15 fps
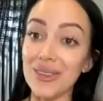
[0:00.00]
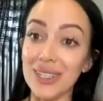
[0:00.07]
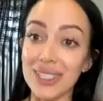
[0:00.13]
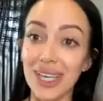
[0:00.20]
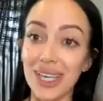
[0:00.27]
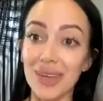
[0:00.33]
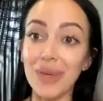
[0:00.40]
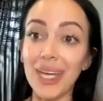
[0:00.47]
looks
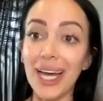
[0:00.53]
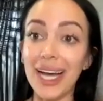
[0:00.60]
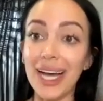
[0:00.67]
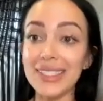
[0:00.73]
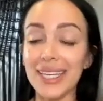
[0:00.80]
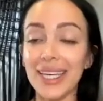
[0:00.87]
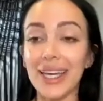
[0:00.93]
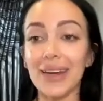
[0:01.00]
like me
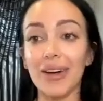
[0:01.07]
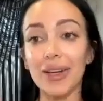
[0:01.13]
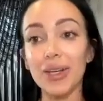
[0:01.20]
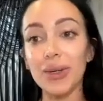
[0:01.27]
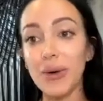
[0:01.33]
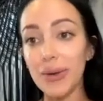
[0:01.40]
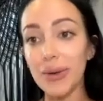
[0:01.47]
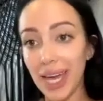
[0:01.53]
asking, are
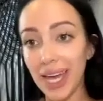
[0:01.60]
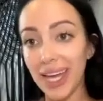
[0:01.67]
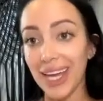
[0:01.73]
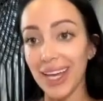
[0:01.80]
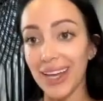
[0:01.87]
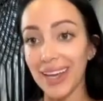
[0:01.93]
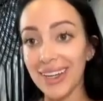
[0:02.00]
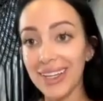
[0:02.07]
you
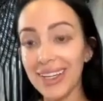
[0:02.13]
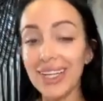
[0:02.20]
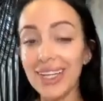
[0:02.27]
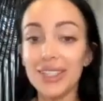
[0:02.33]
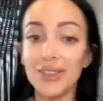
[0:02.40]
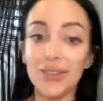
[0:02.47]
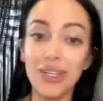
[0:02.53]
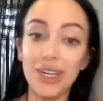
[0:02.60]
okay? Do
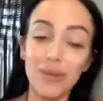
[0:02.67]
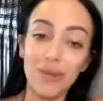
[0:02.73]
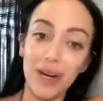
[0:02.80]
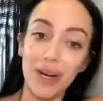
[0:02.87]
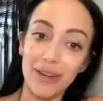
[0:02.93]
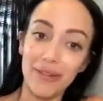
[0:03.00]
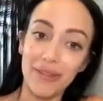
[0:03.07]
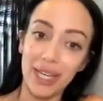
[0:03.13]
you need a
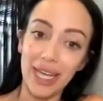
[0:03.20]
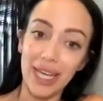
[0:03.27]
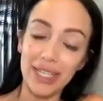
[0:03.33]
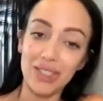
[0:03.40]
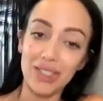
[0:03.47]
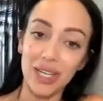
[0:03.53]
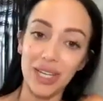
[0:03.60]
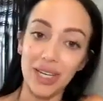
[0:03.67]

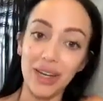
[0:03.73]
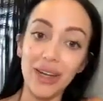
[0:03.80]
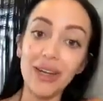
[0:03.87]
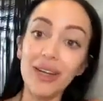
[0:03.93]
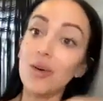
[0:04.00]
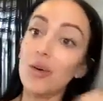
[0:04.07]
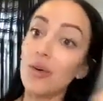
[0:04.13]
modification?